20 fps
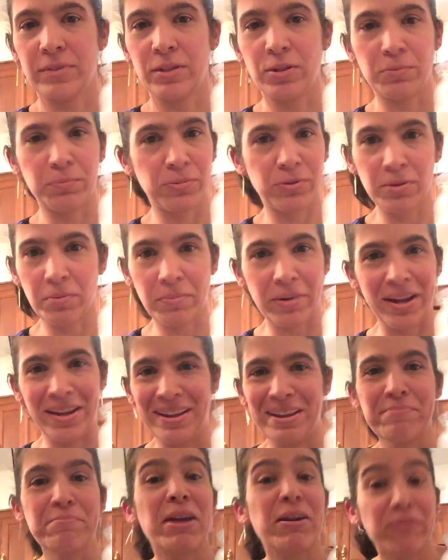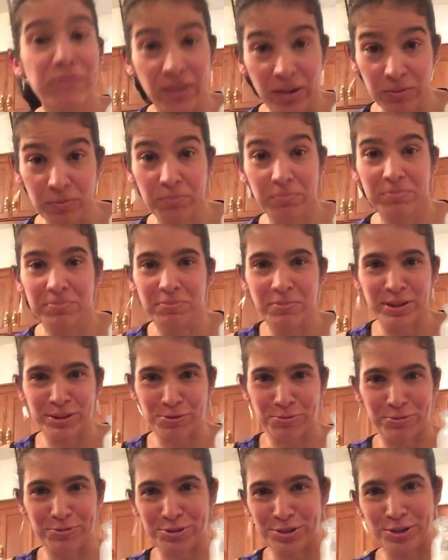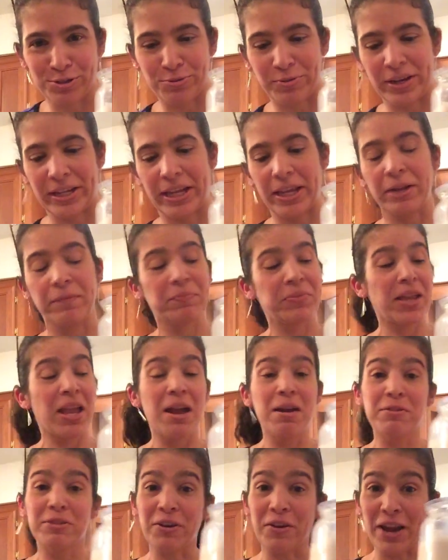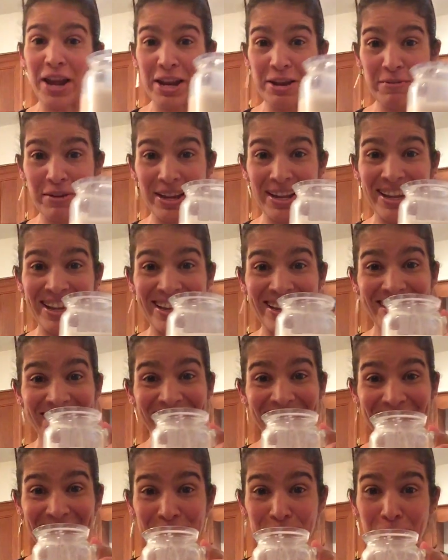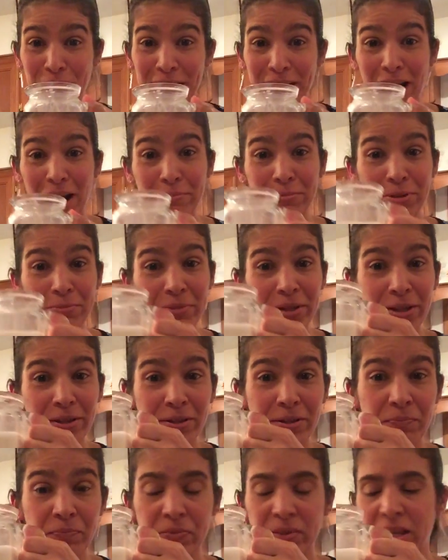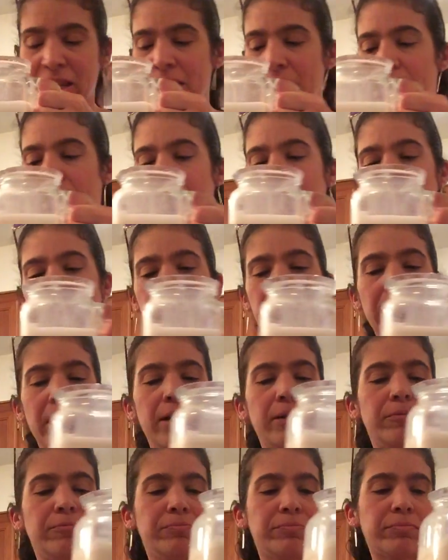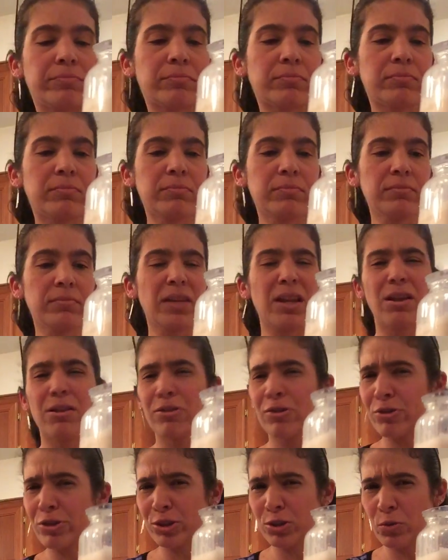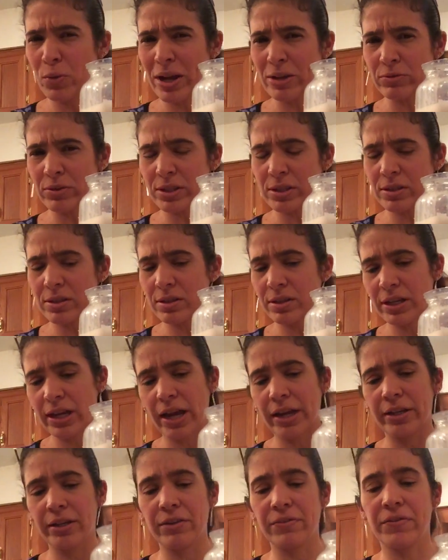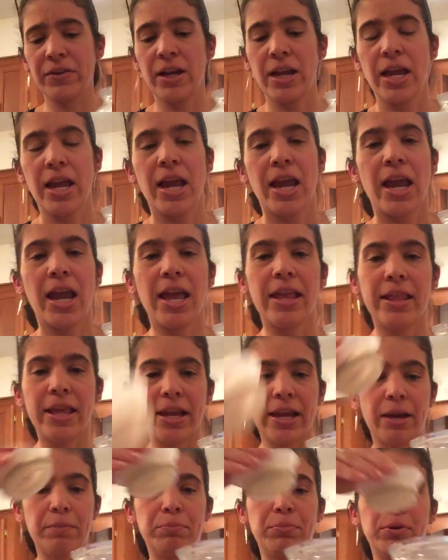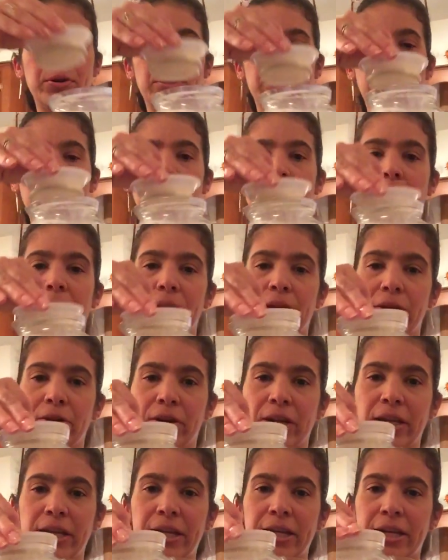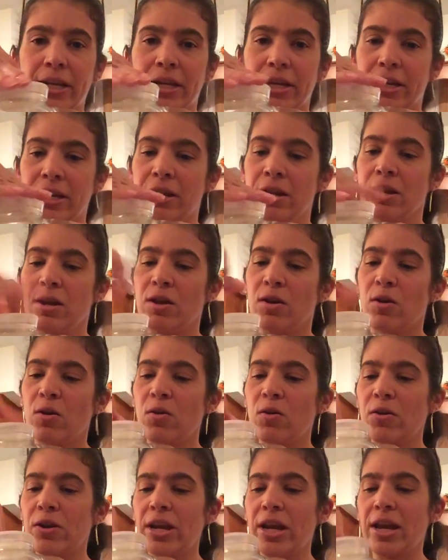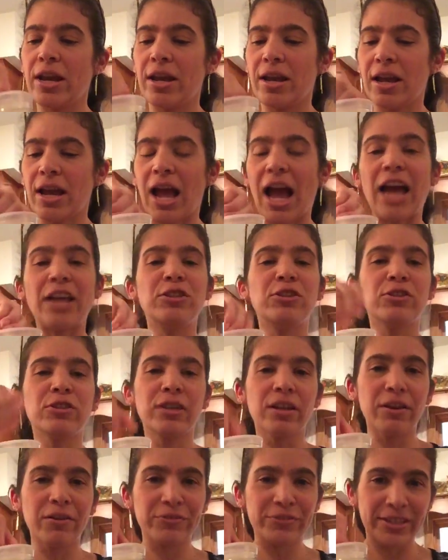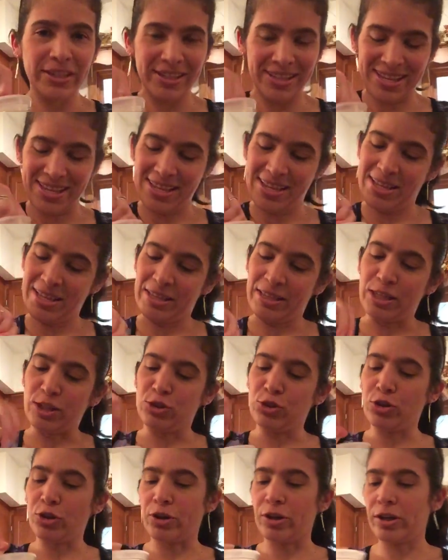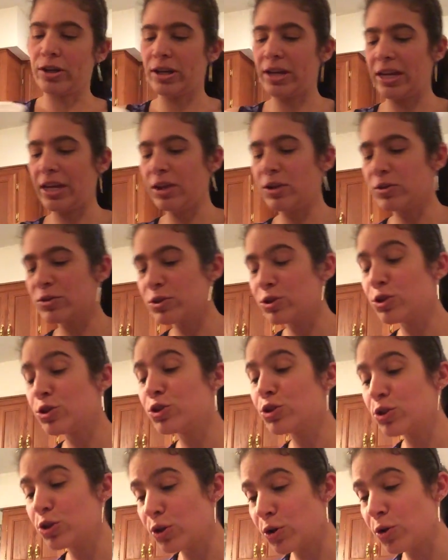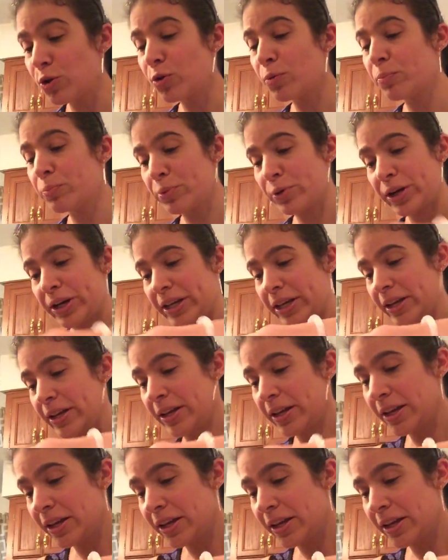Oops, so my phone was just ringing. So anyway, here is my almond milk. This is about 32 ounces, kind of. And then I put my little lid on. I just love the jar. It looks so pretty.